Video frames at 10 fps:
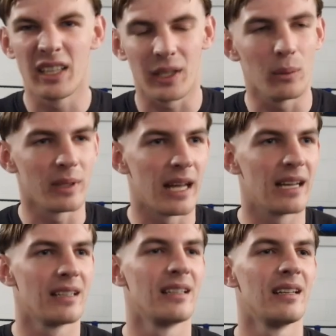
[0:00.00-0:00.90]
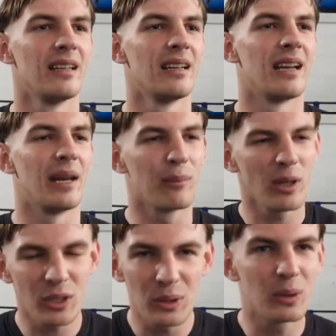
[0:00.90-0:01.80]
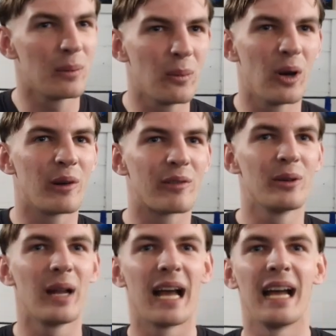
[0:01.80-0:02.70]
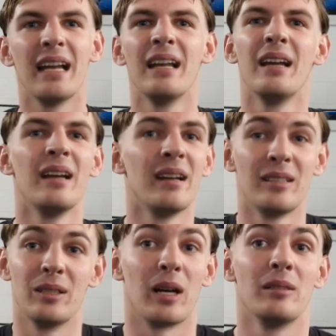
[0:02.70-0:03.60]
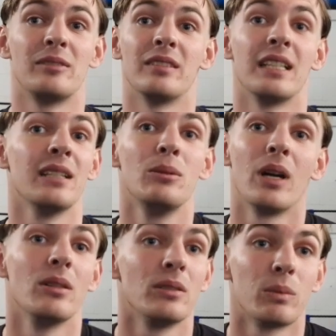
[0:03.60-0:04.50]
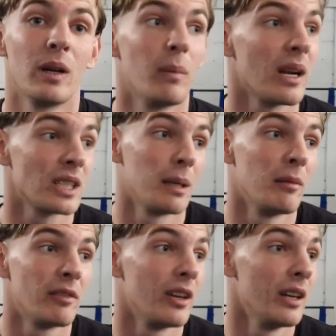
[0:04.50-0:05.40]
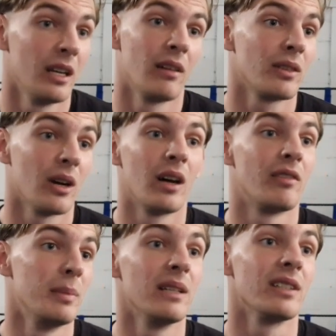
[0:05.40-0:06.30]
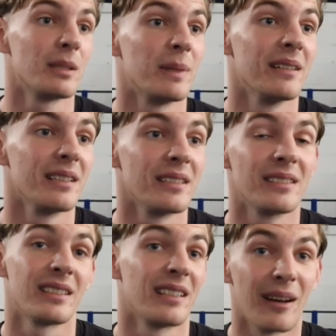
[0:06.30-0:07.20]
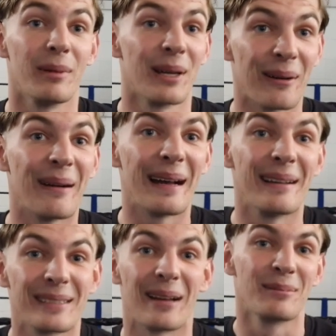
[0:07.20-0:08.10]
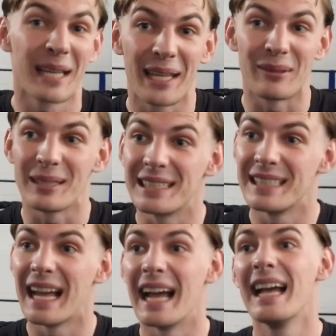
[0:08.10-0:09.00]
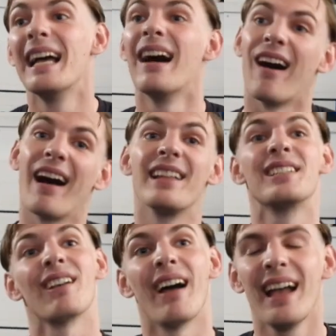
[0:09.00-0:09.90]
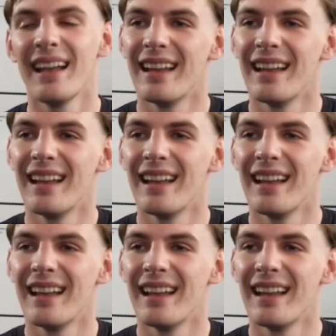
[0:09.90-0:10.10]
Deal with that. And then once you can work through that, hopefully it all goes well. By the time I'm 30, I've got a bit of experience and I'll be all right. So I'm saying all this now, hindsight.